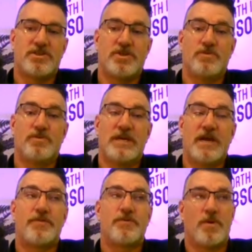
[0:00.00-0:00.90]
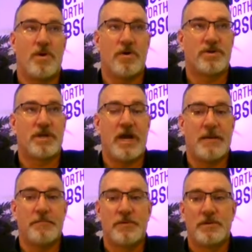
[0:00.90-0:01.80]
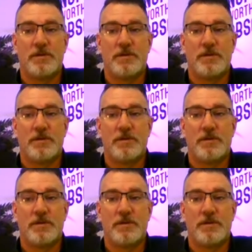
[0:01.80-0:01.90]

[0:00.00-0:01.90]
to get through a hard time,